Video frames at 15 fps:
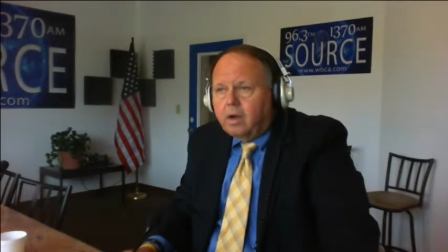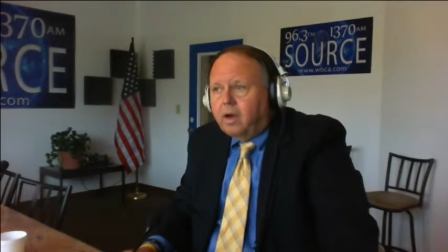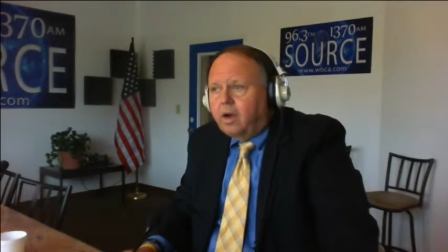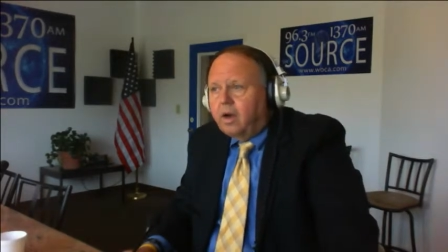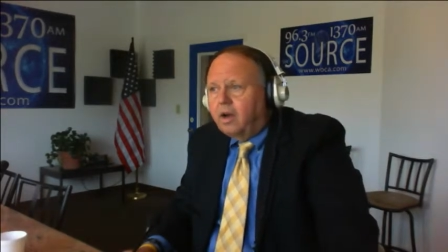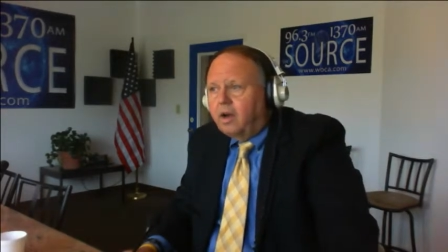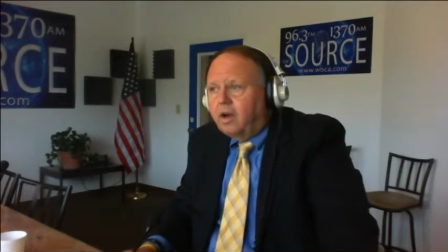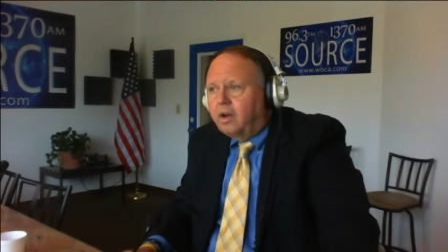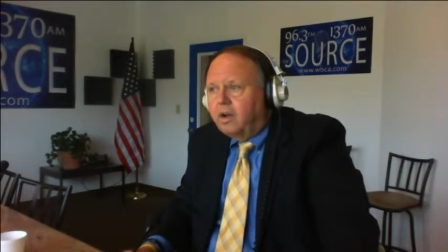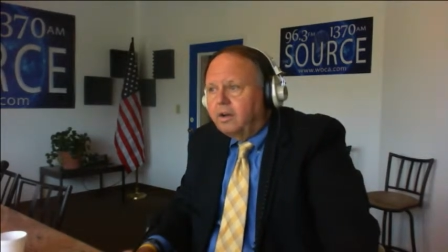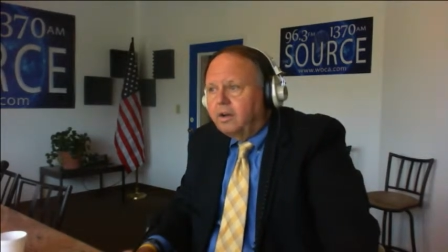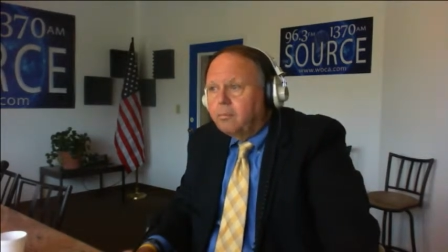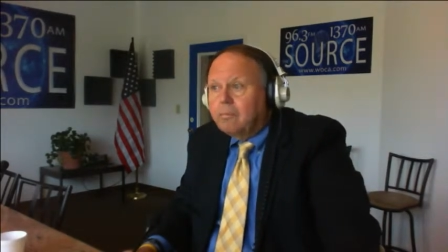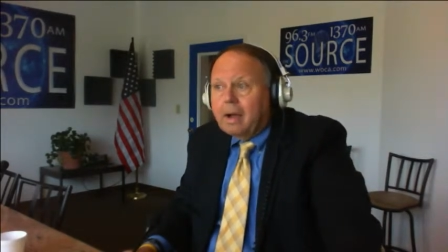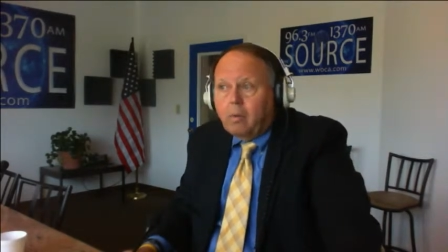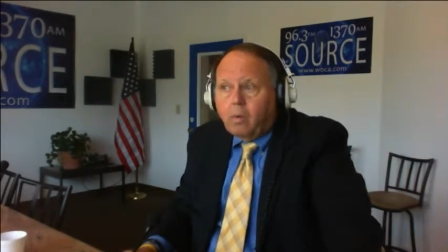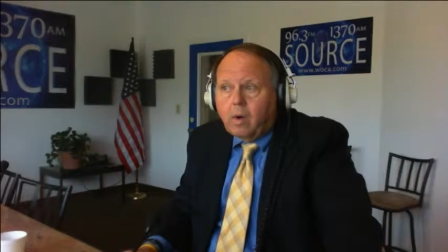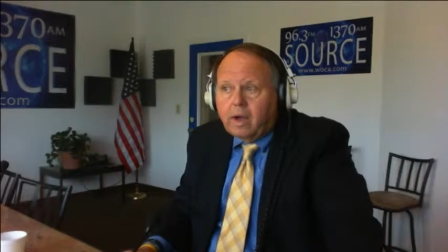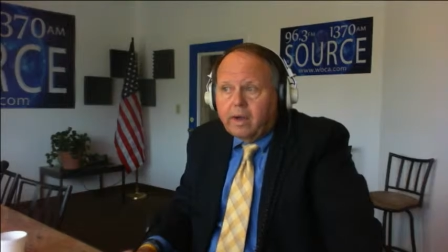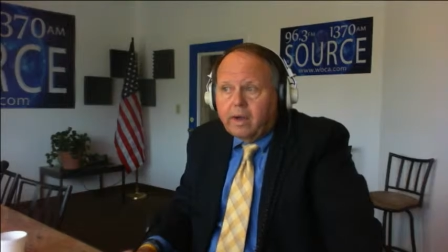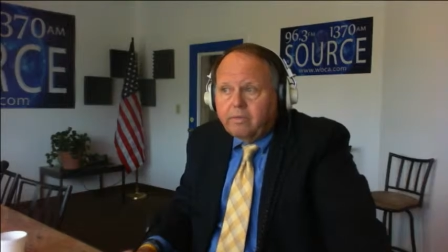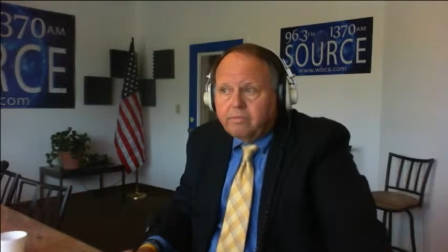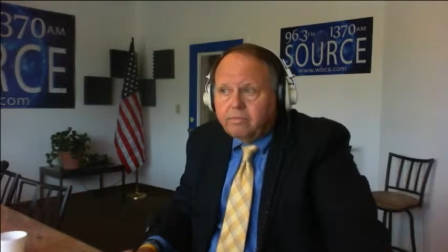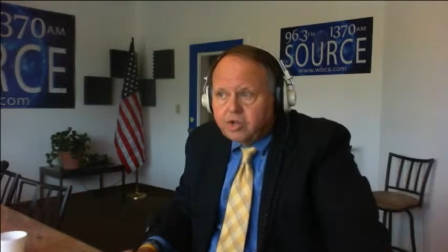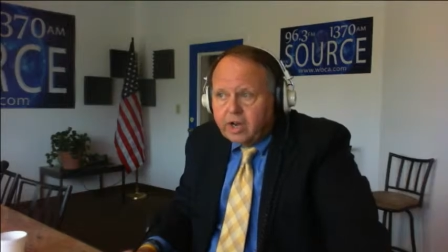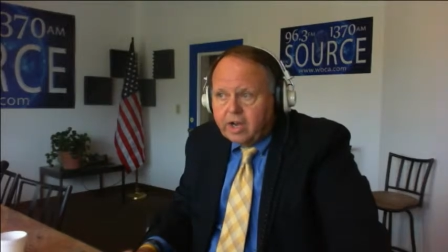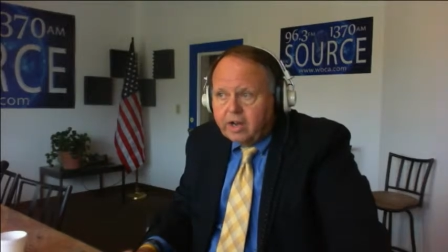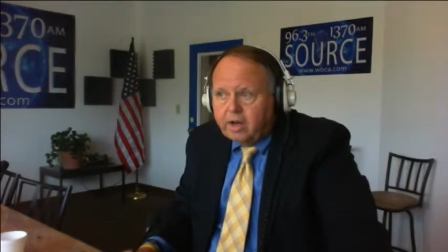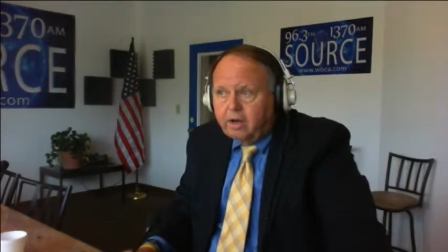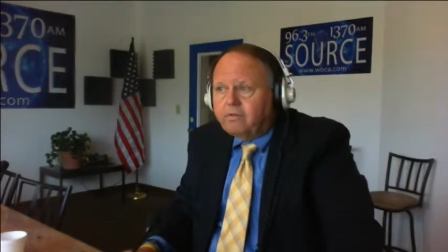Uh, my wife,
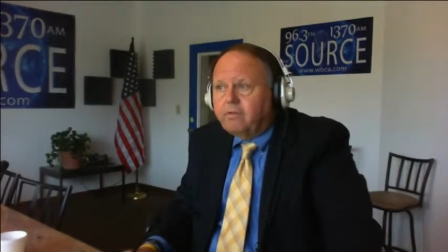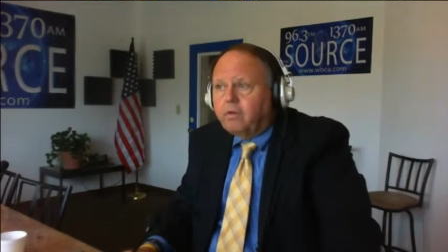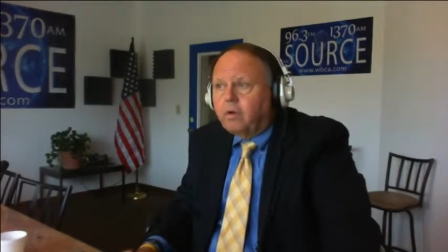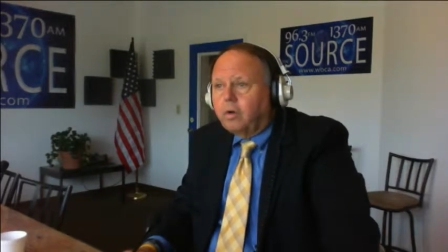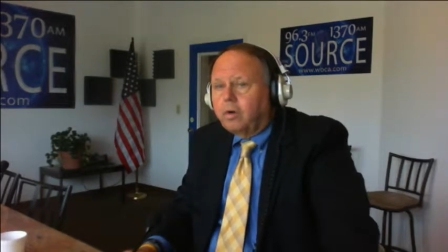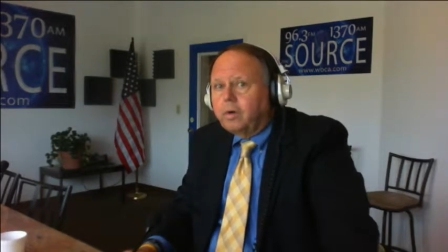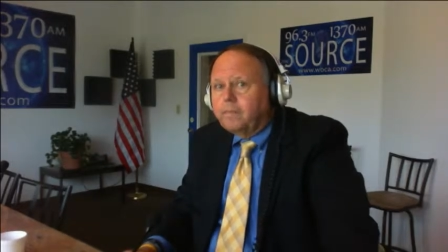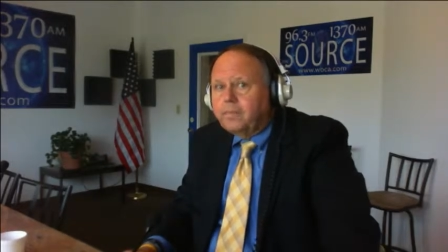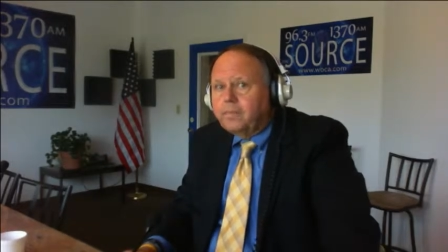Janet Fuller,